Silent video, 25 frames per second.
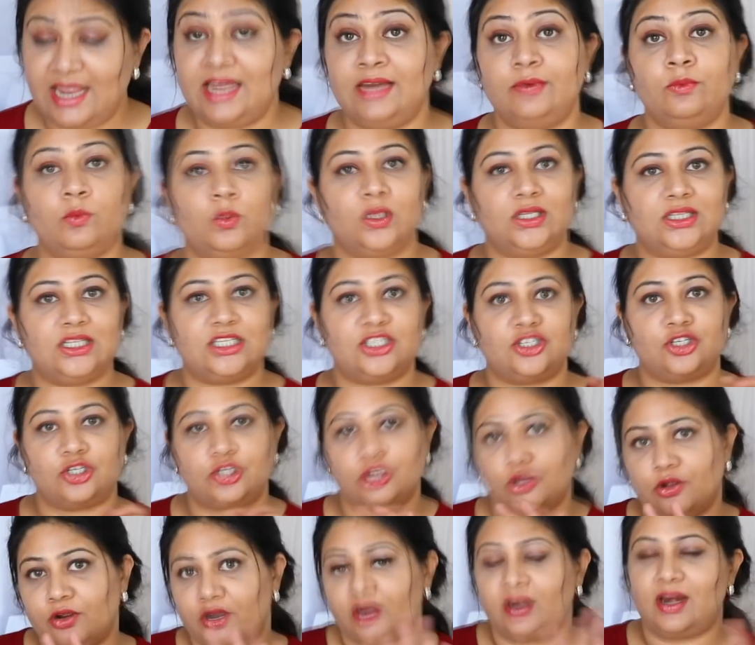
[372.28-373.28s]
in with the
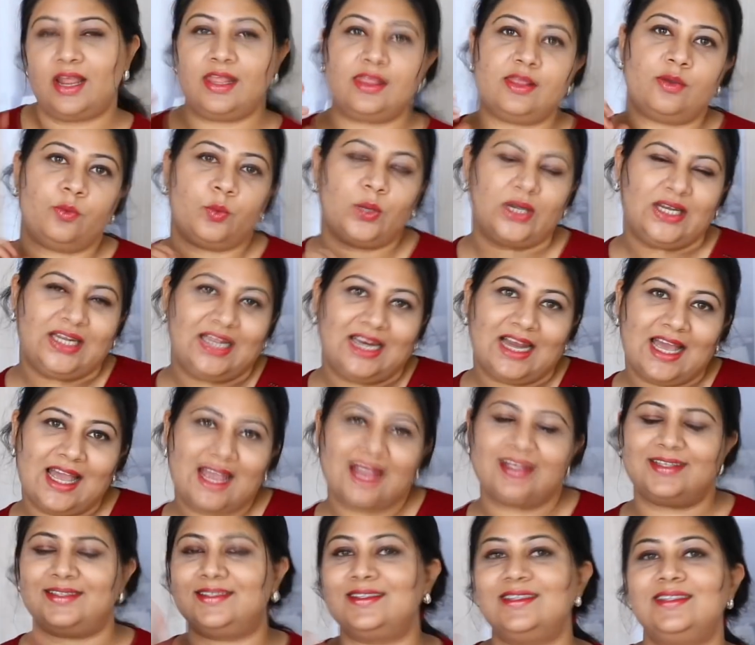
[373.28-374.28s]
sugar and the vanilla
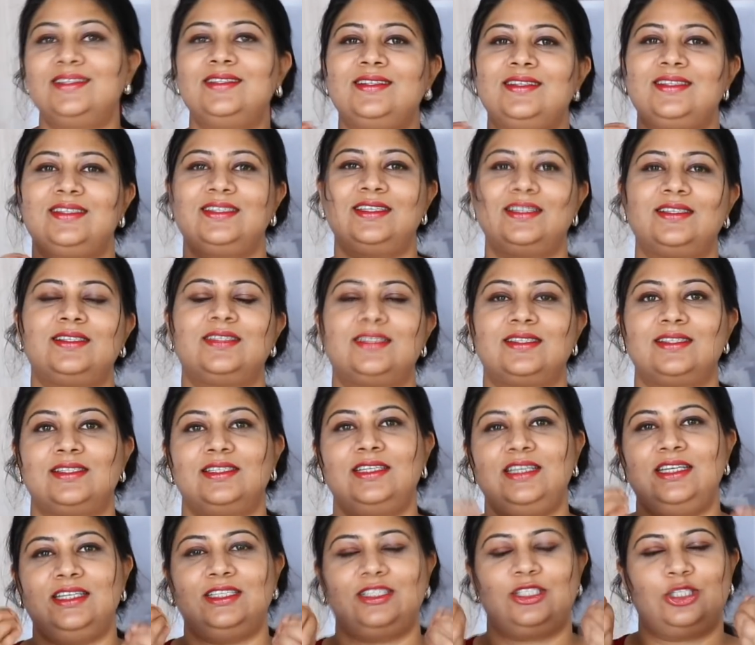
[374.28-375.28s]
essence. This
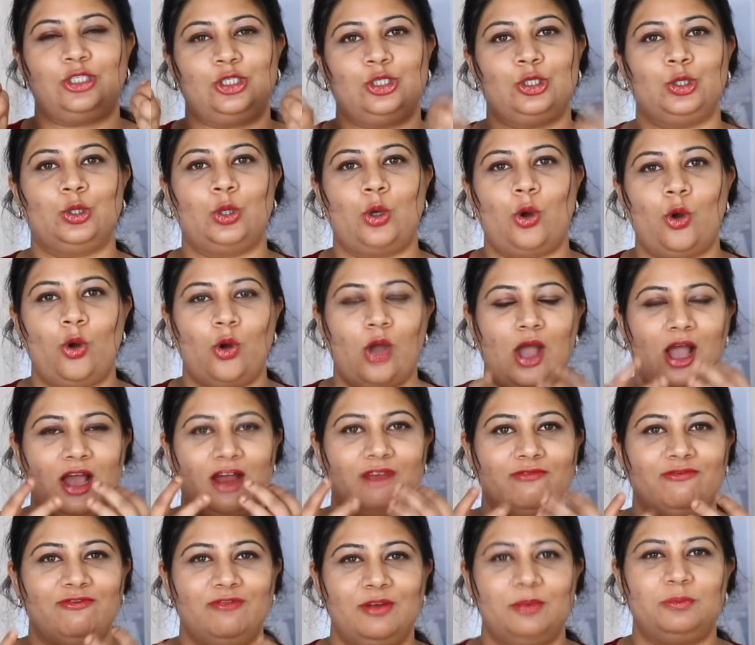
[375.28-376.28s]
needs to go,
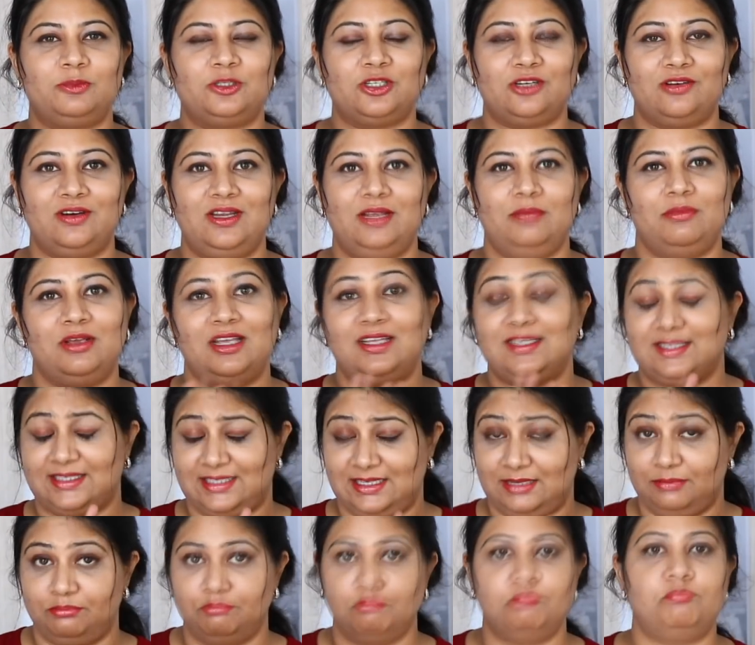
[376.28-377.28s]
our whipped cream is
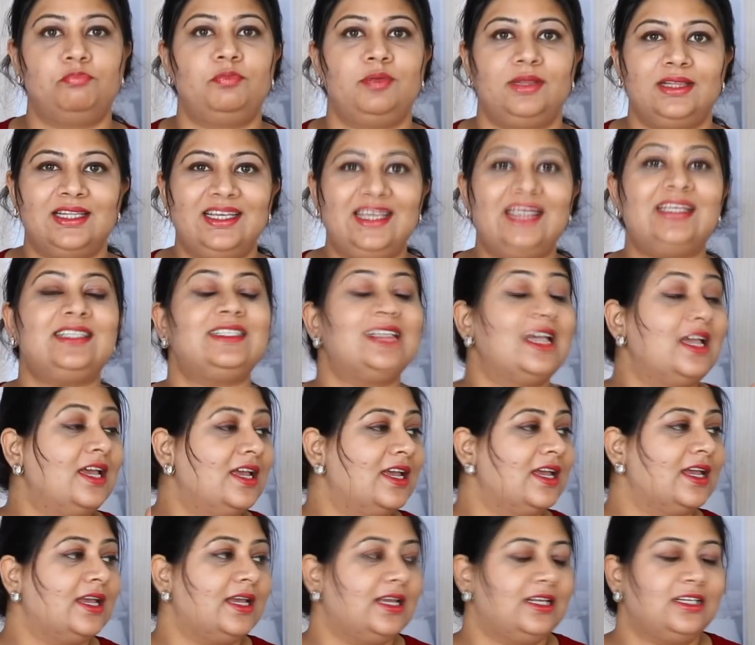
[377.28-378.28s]
complete.
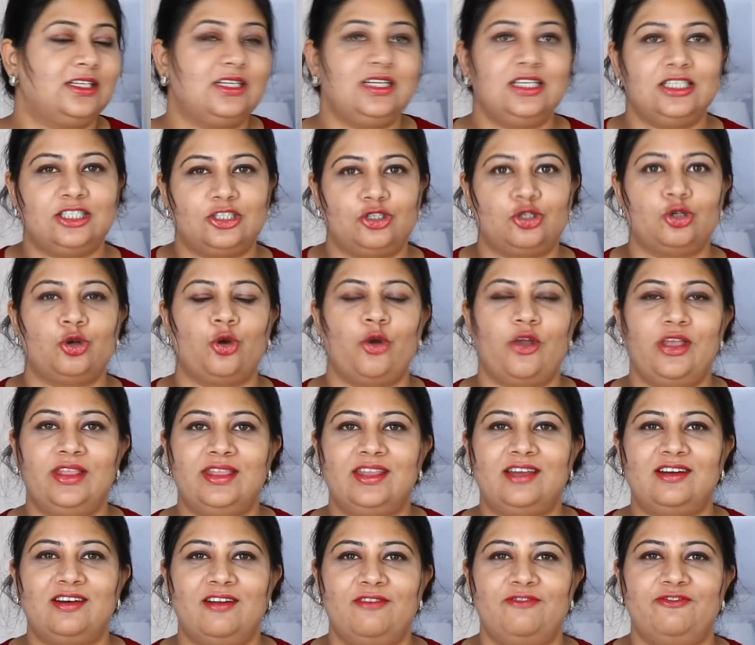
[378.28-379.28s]
It needs to go in
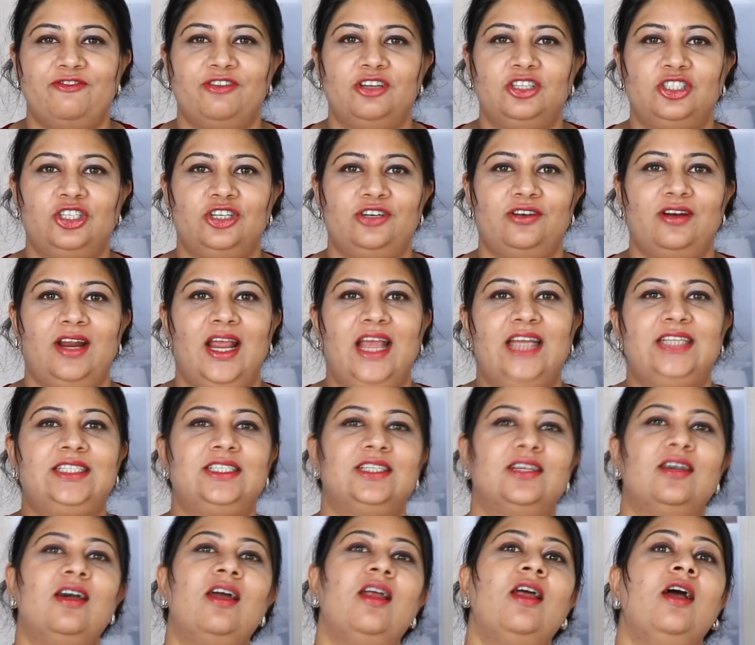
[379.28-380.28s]
the
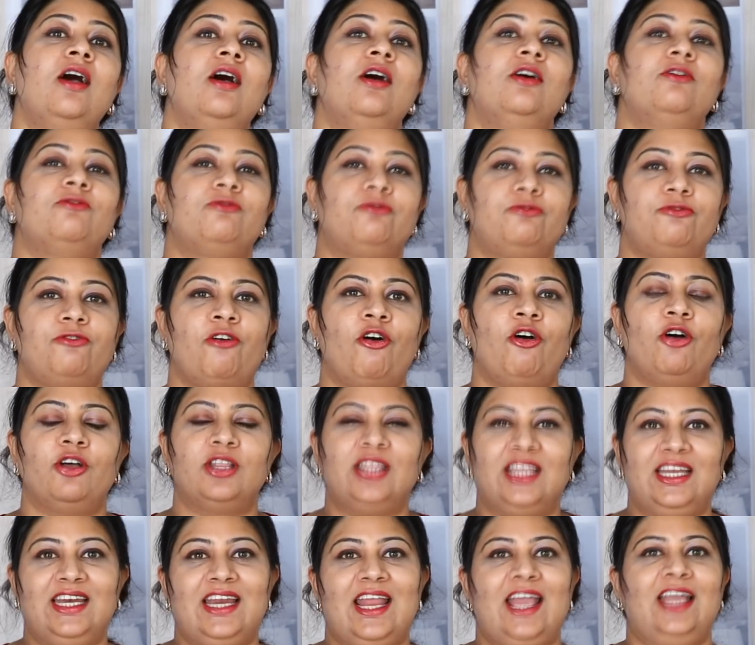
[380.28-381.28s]
refrigerator for
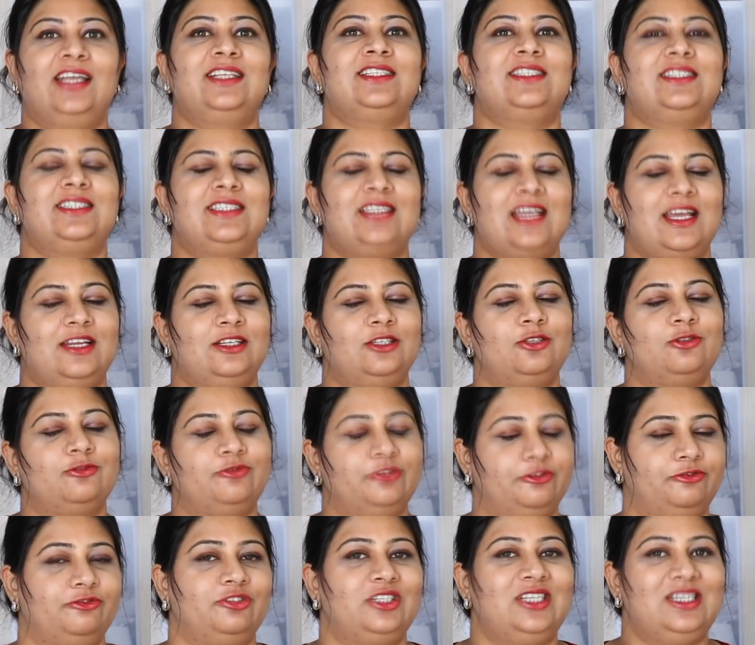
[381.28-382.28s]
the next 10 to
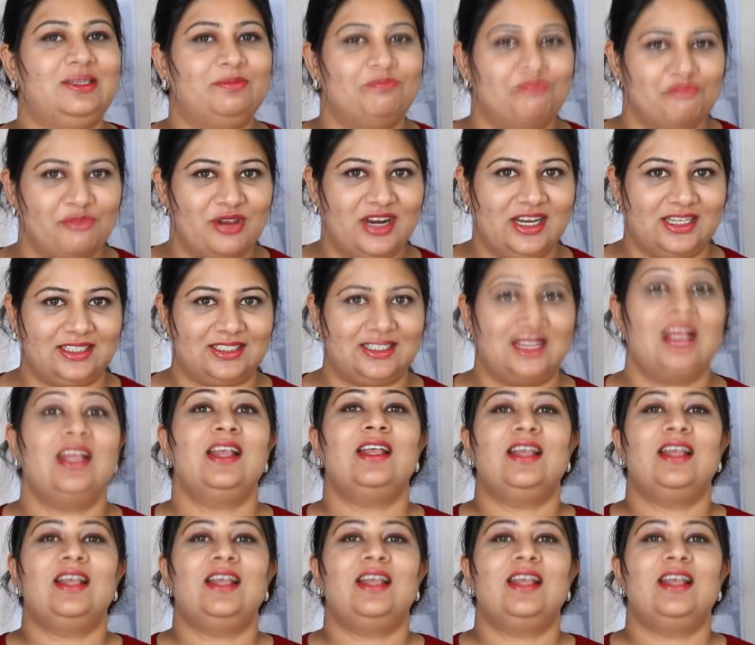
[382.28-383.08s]
15 minutes.